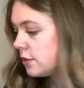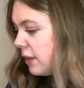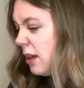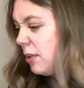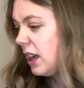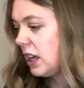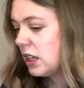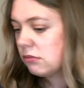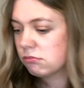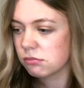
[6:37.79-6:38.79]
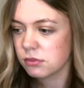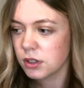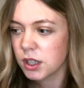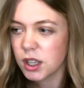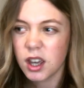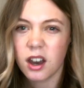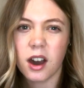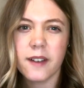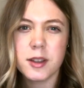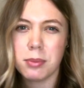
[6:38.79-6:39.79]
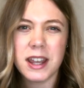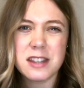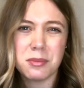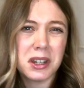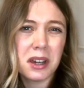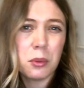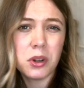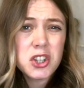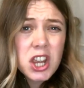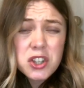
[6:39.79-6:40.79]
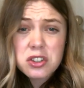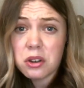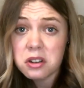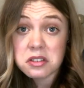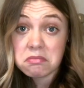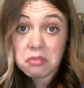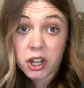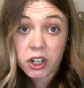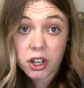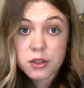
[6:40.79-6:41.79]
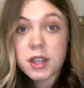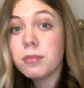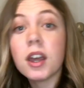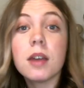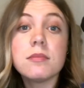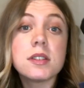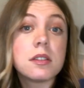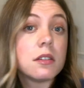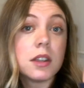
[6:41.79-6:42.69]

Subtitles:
Maybe after placement I want to change socks. I don't know. Sometimes